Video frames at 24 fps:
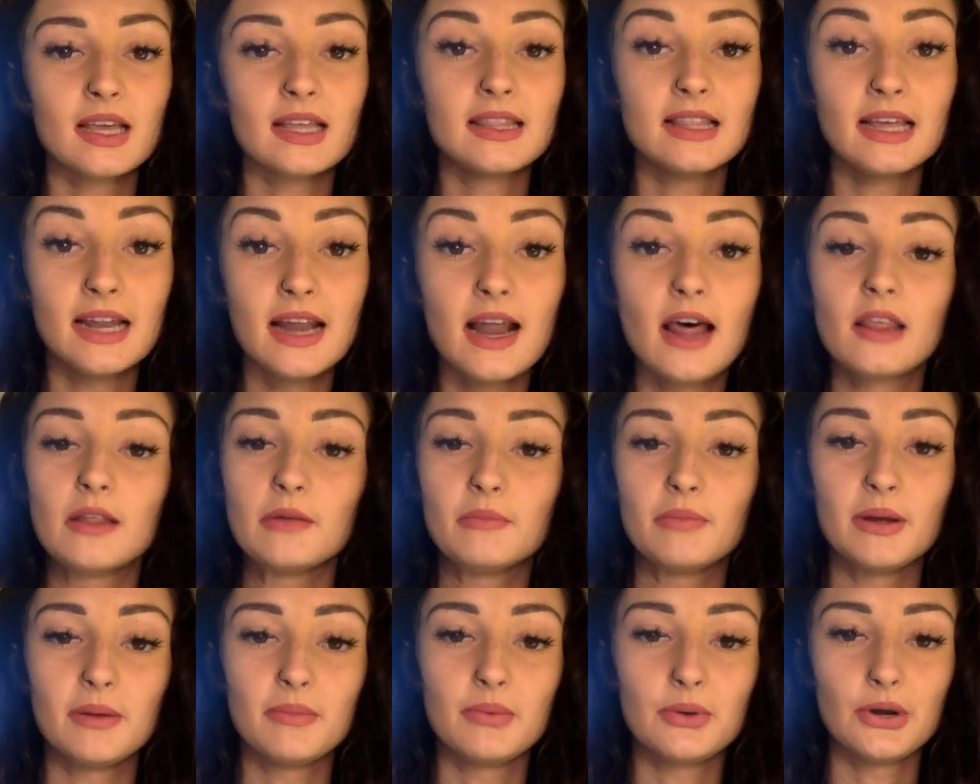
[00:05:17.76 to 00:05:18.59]
then
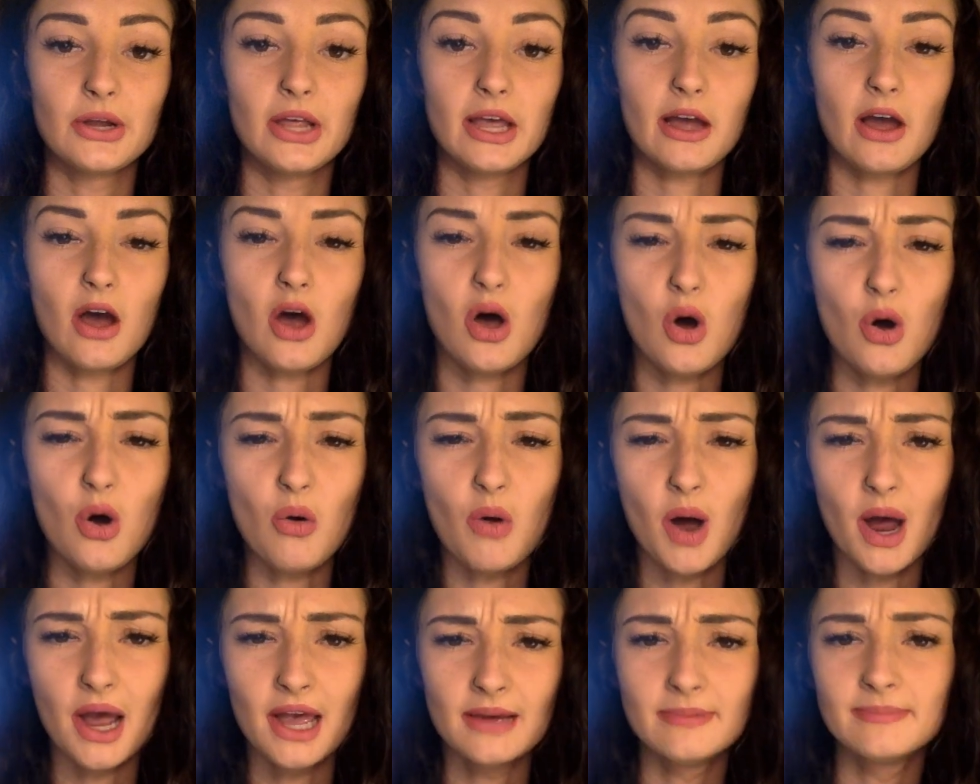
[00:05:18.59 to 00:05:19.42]
other people are like, oh,
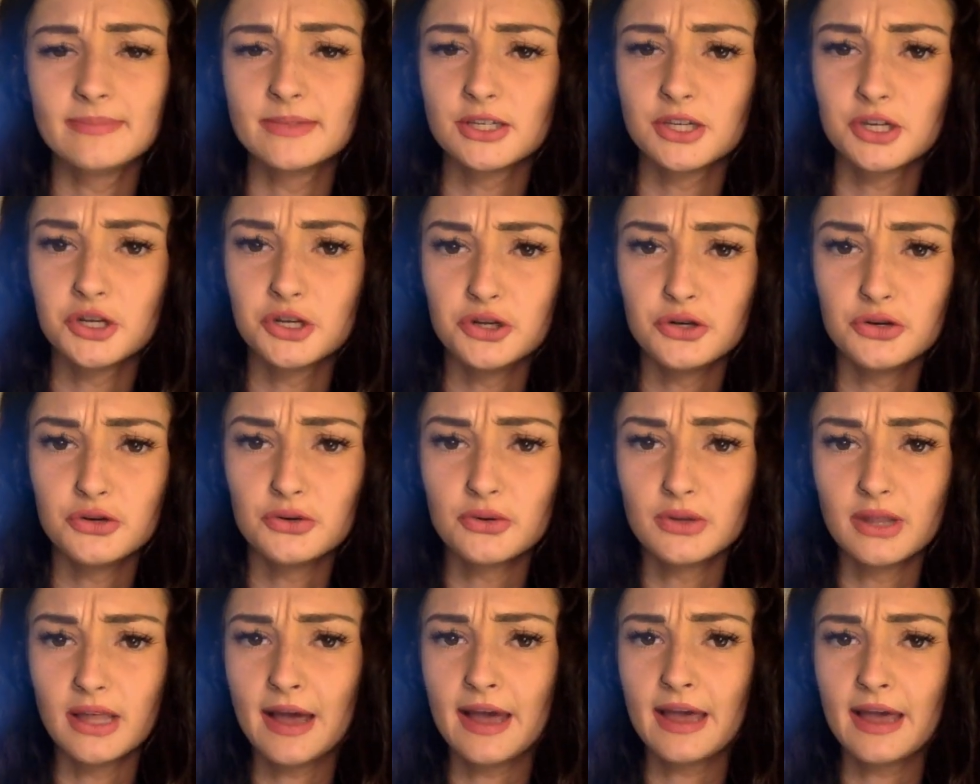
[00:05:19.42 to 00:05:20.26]
I am
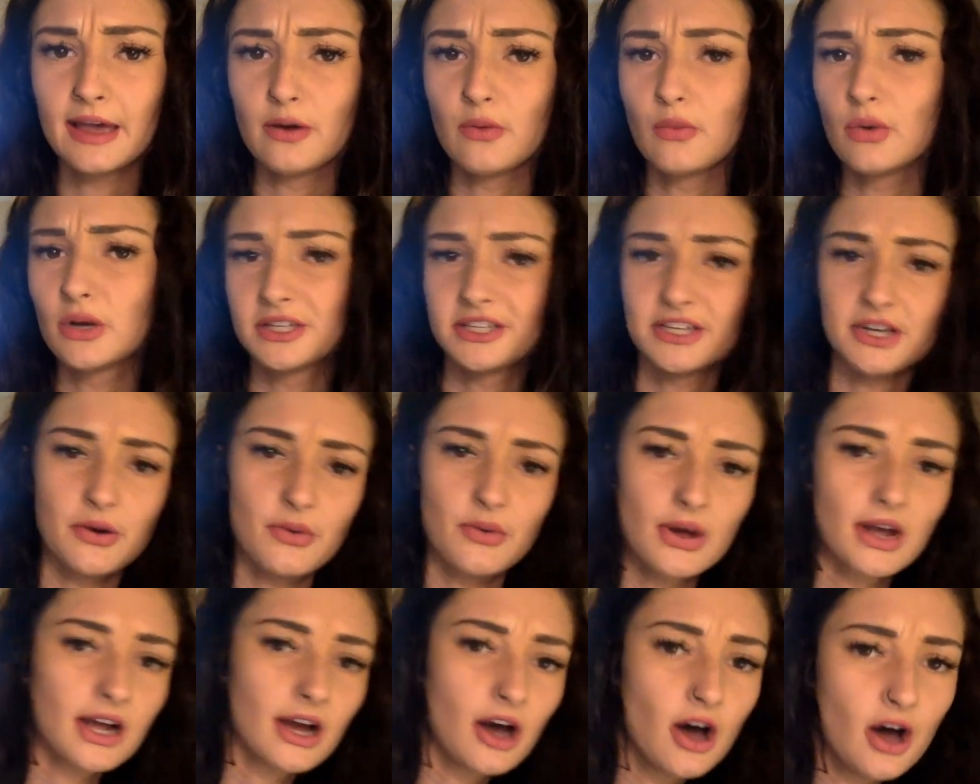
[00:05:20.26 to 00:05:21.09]
too, like, what's
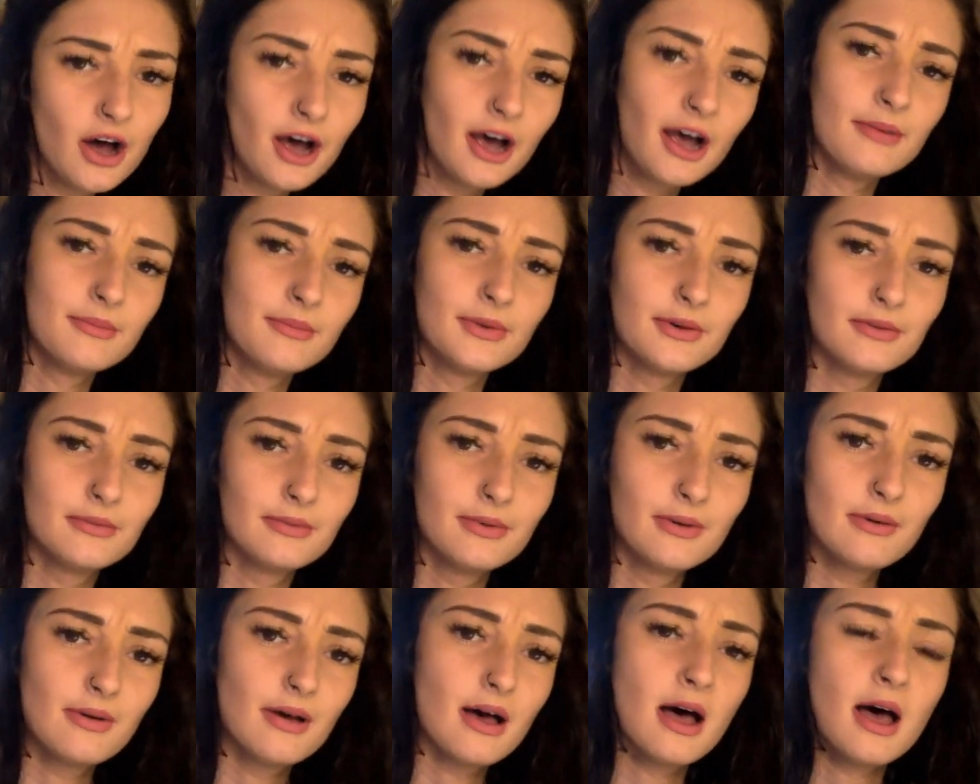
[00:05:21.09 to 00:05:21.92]
going on, blah,
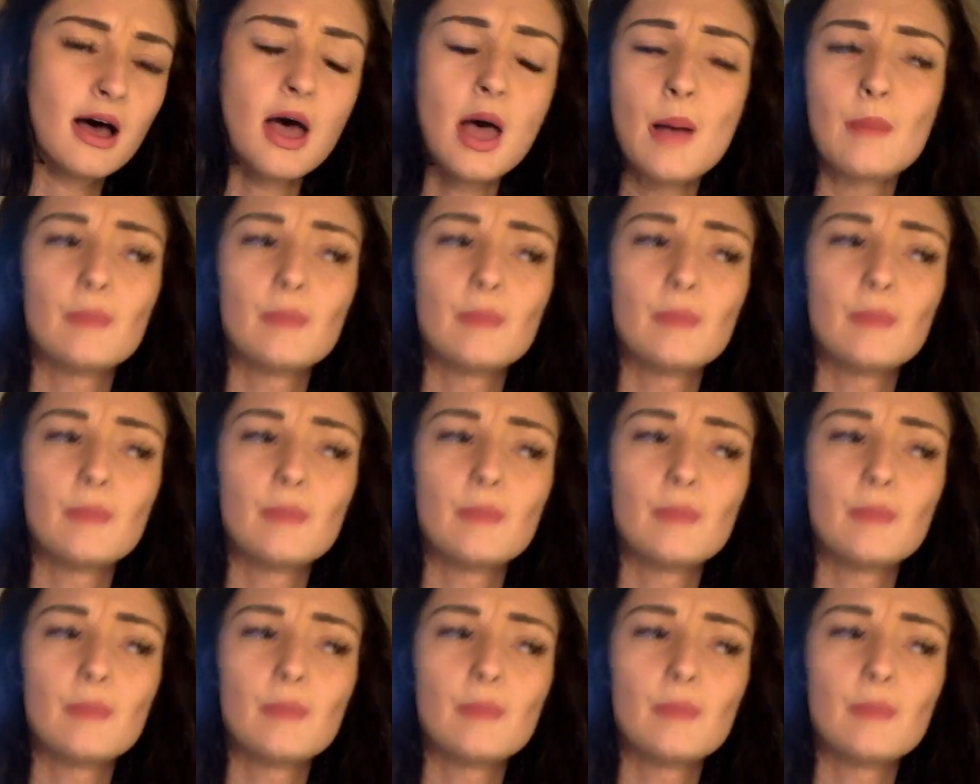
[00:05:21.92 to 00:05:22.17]
blah, blah.